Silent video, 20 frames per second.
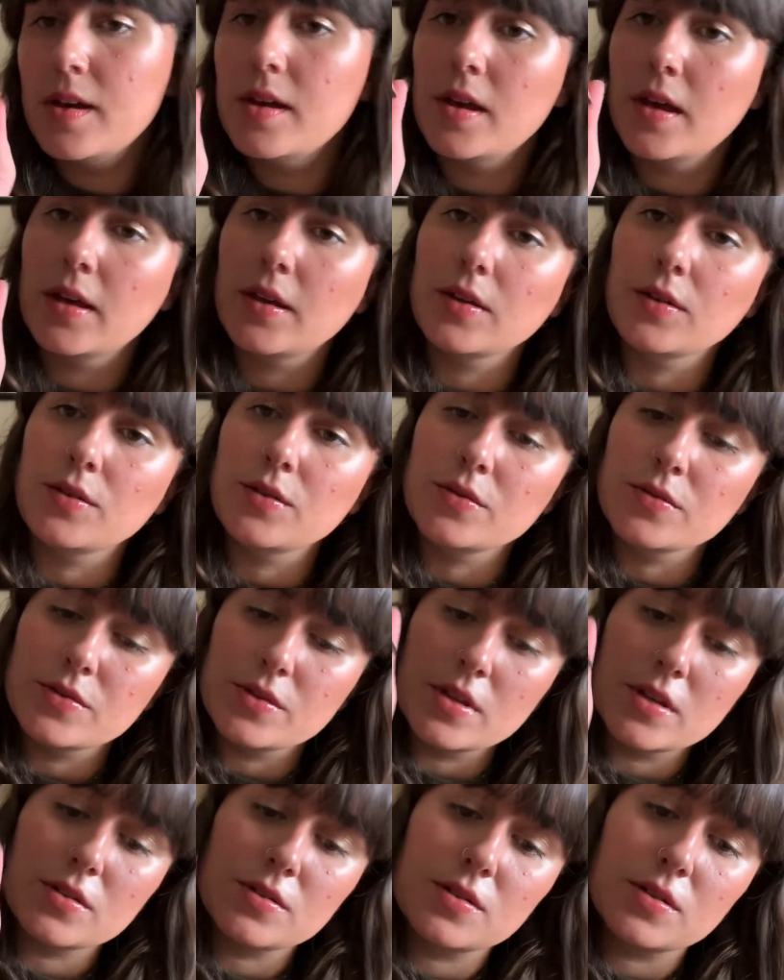You use
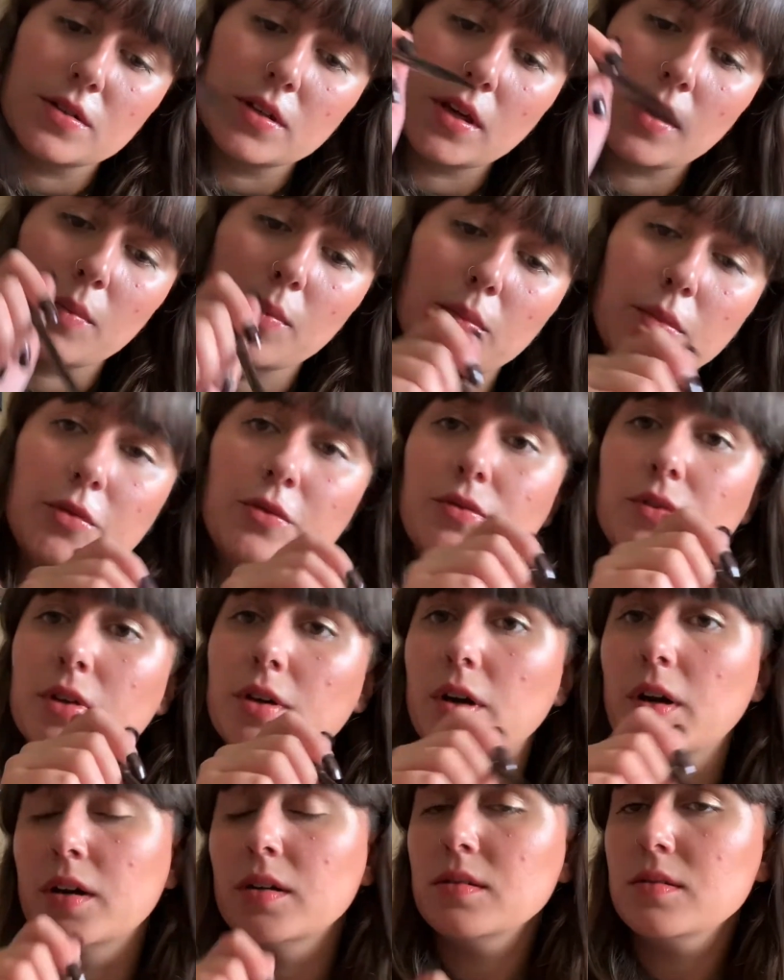this to like move the
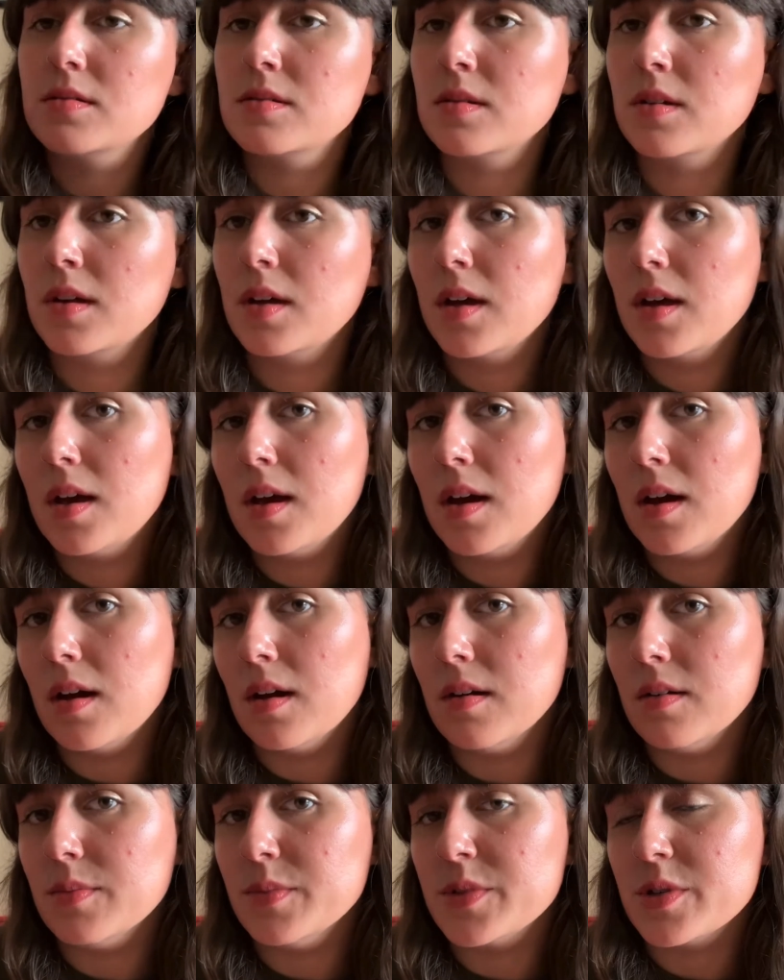cards,
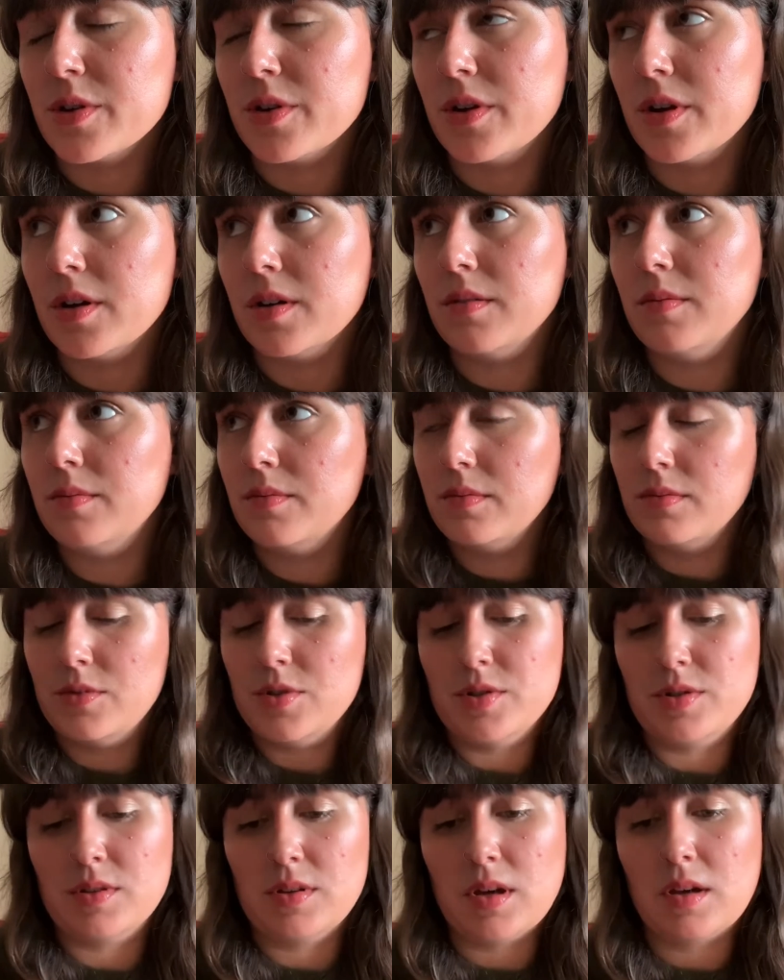so you're not
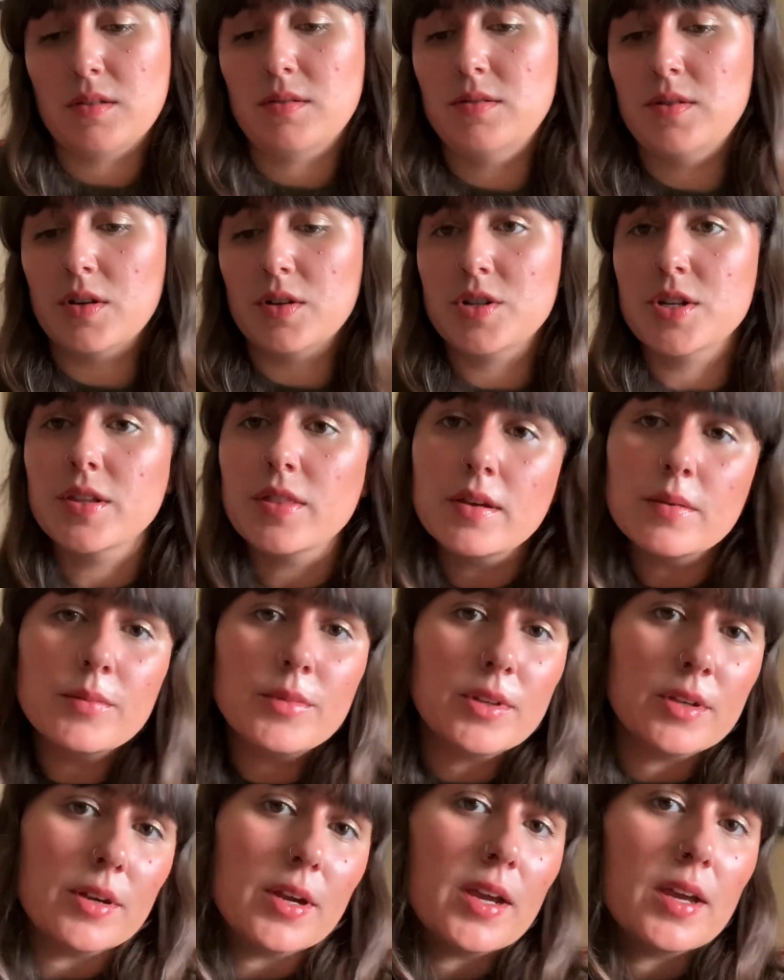just like touching them with
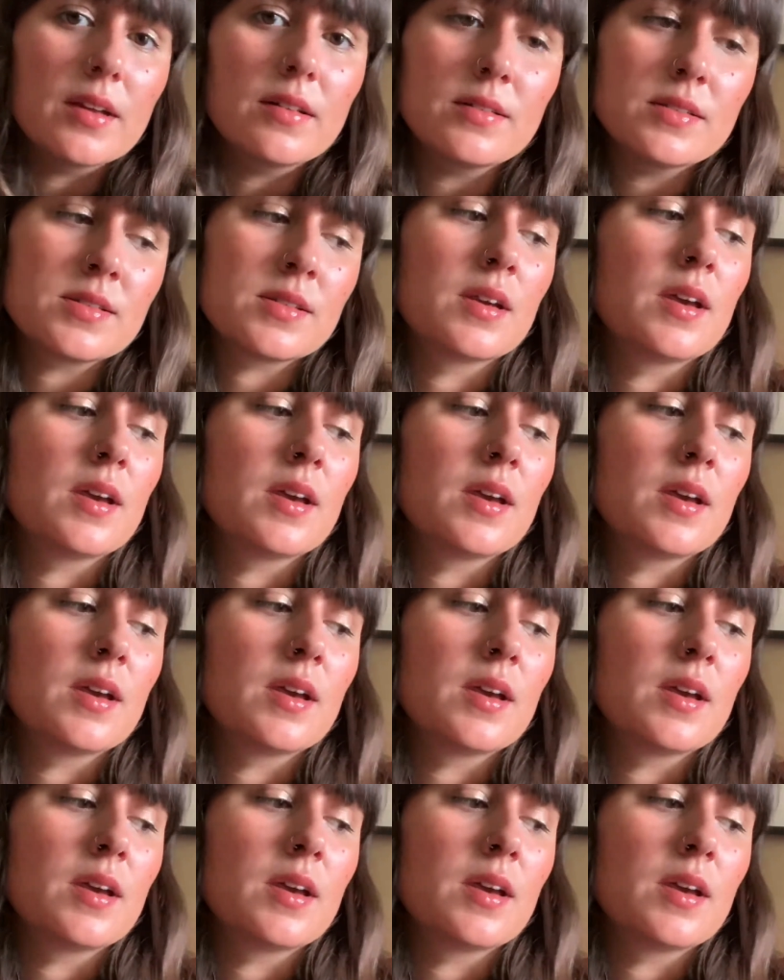your hands.